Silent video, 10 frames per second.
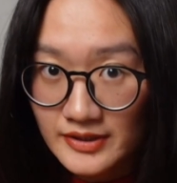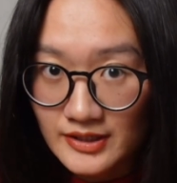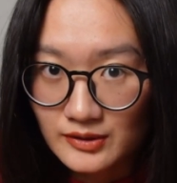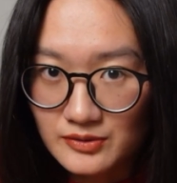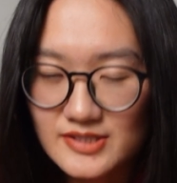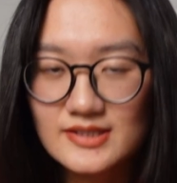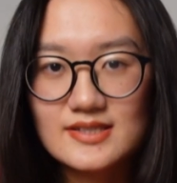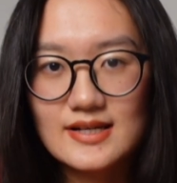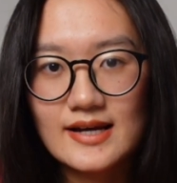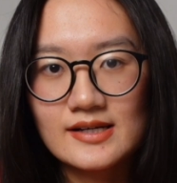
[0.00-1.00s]
includes
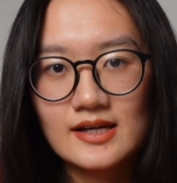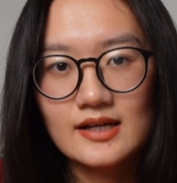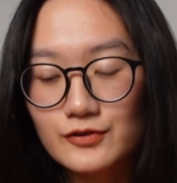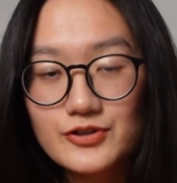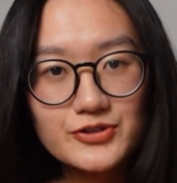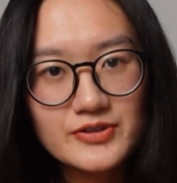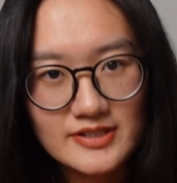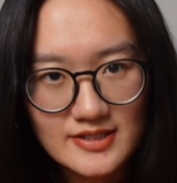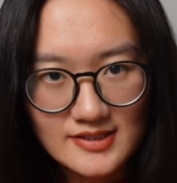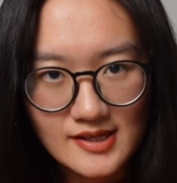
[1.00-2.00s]
designing virtual
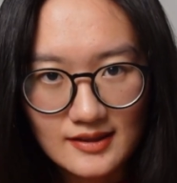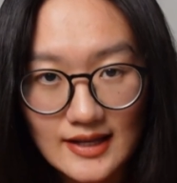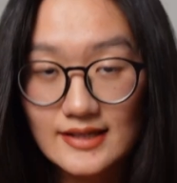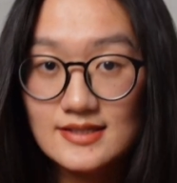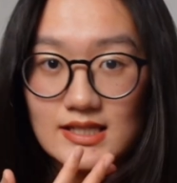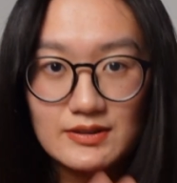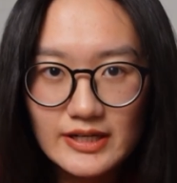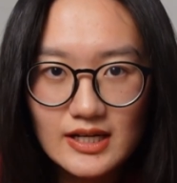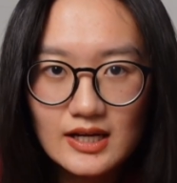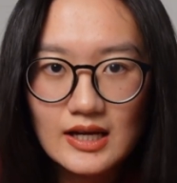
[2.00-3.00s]
assistant like
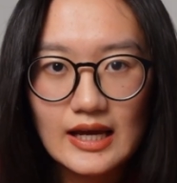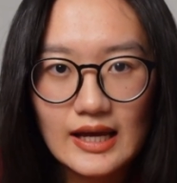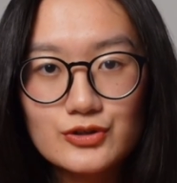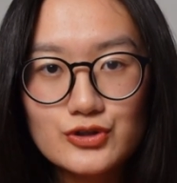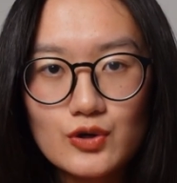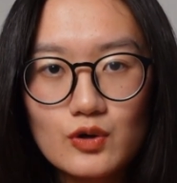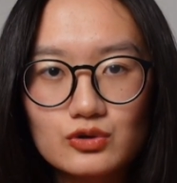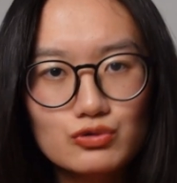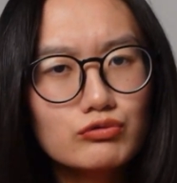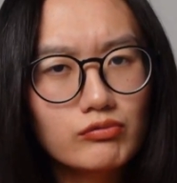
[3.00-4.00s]
Siri. So
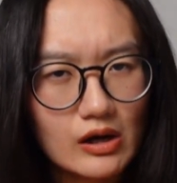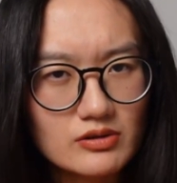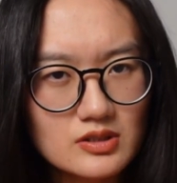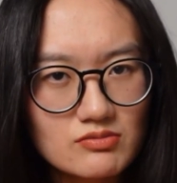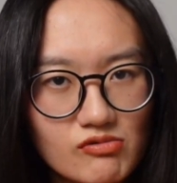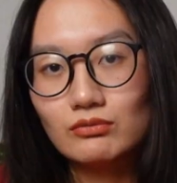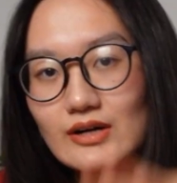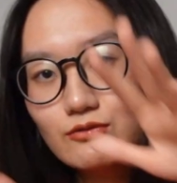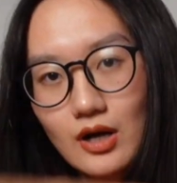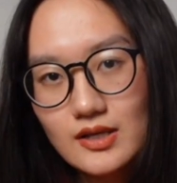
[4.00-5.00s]
2 routes.
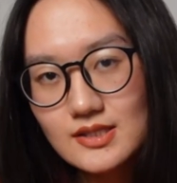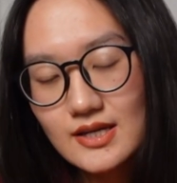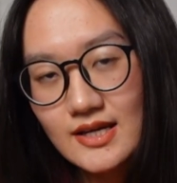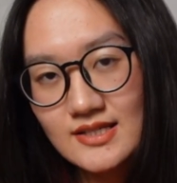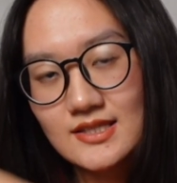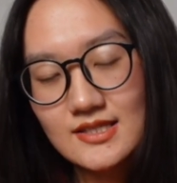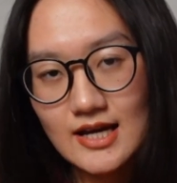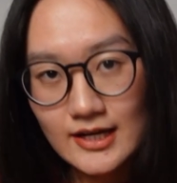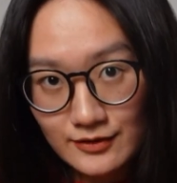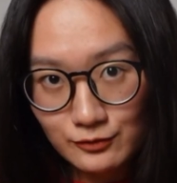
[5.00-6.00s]
One route is
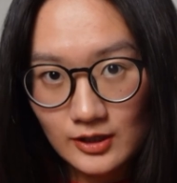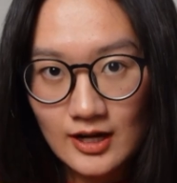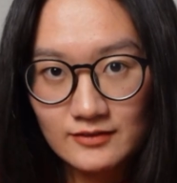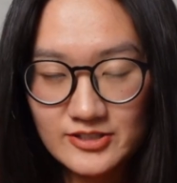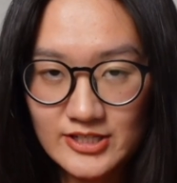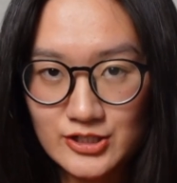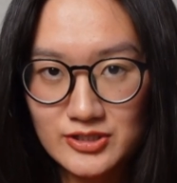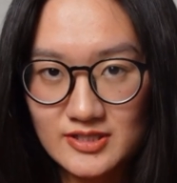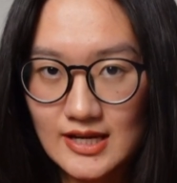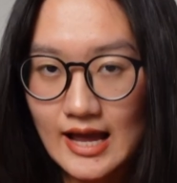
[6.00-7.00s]
designing for
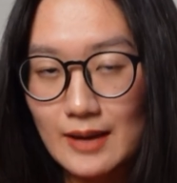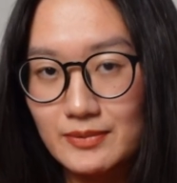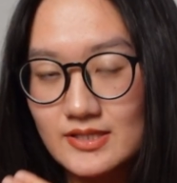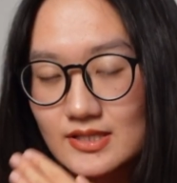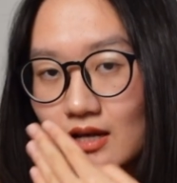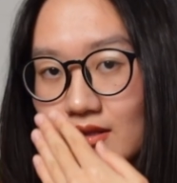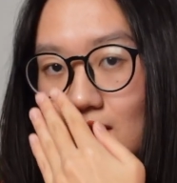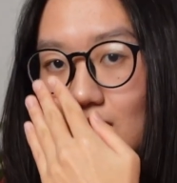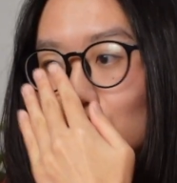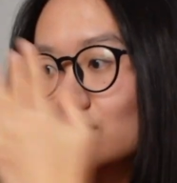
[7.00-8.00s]
conversations that happens on
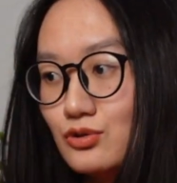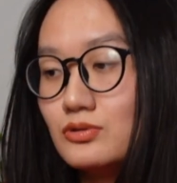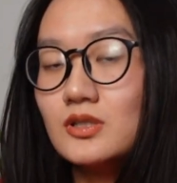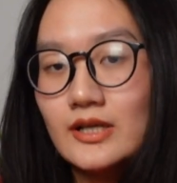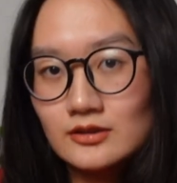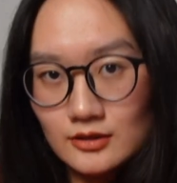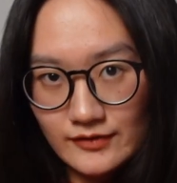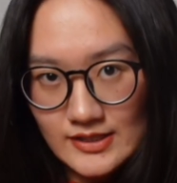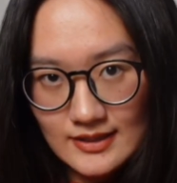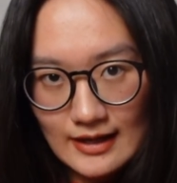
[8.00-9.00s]
the user
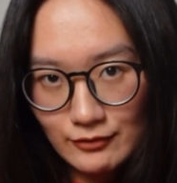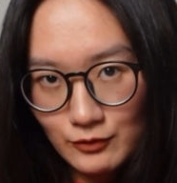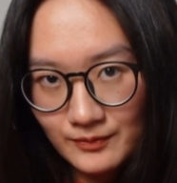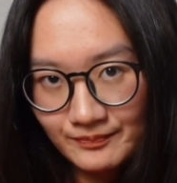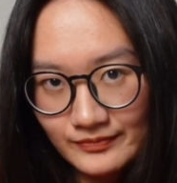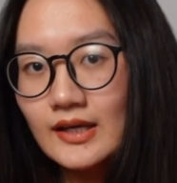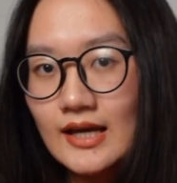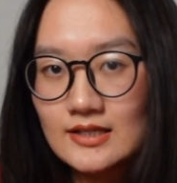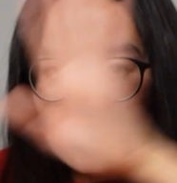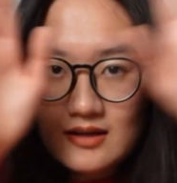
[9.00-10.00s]
interface level.
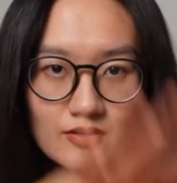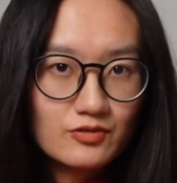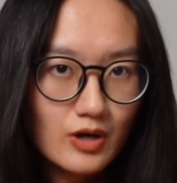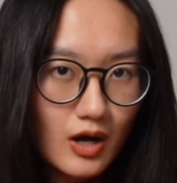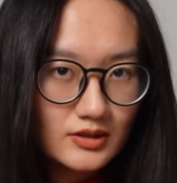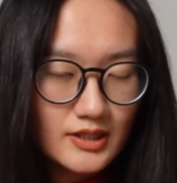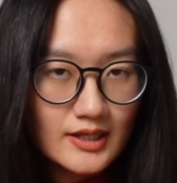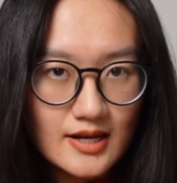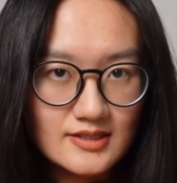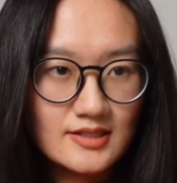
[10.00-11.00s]
And another route
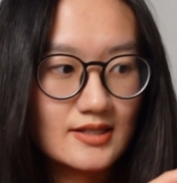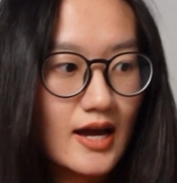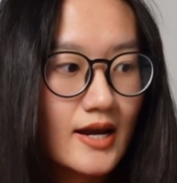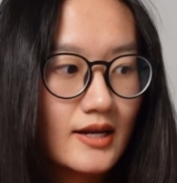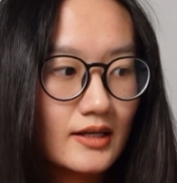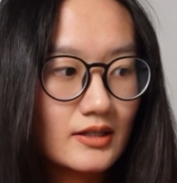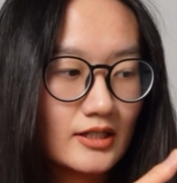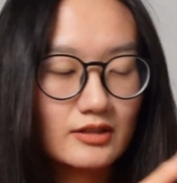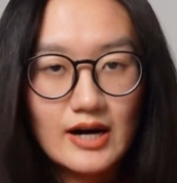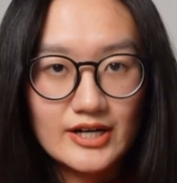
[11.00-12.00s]
is designing
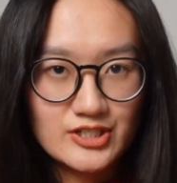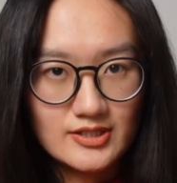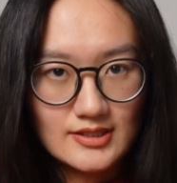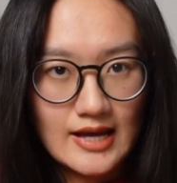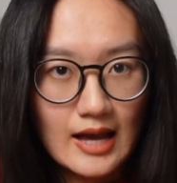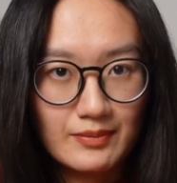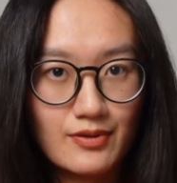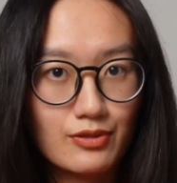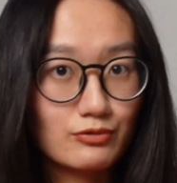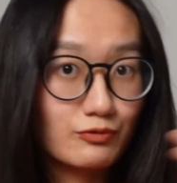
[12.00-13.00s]
interactions that happen through